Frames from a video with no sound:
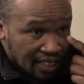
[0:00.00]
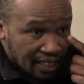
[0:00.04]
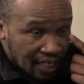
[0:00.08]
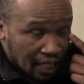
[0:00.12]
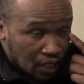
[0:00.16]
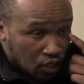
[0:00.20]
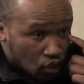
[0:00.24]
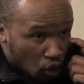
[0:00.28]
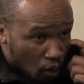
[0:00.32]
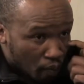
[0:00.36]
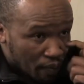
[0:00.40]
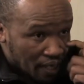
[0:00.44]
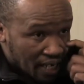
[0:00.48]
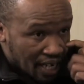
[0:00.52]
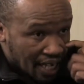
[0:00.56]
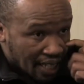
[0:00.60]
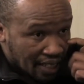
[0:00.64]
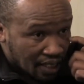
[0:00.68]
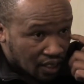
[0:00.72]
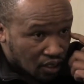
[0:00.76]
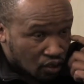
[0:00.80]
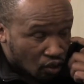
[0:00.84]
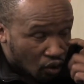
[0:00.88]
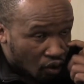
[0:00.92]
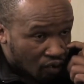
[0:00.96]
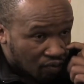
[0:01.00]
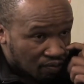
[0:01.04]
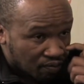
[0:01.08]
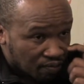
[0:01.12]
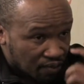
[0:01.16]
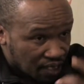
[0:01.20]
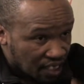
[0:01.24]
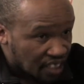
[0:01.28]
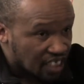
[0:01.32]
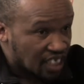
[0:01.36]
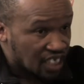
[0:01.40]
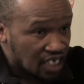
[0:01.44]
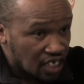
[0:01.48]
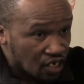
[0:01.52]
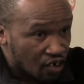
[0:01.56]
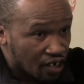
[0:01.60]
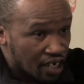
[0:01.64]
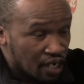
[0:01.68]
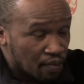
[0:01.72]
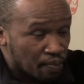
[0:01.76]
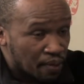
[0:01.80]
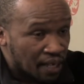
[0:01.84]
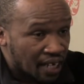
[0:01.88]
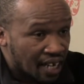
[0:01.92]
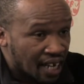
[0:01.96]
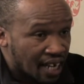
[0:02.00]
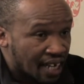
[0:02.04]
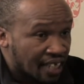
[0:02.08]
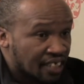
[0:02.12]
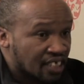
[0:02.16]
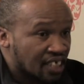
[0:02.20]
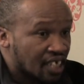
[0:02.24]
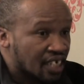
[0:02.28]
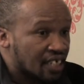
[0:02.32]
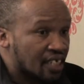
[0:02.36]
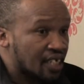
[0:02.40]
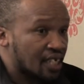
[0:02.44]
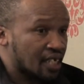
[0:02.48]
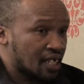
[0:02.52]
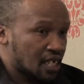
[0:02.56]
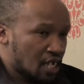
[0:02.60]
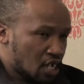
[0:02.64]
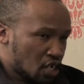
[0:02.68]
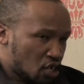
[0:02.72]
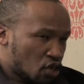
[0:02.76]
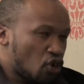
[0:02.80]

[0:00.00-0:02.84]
the dominance of this neoliberal agenda,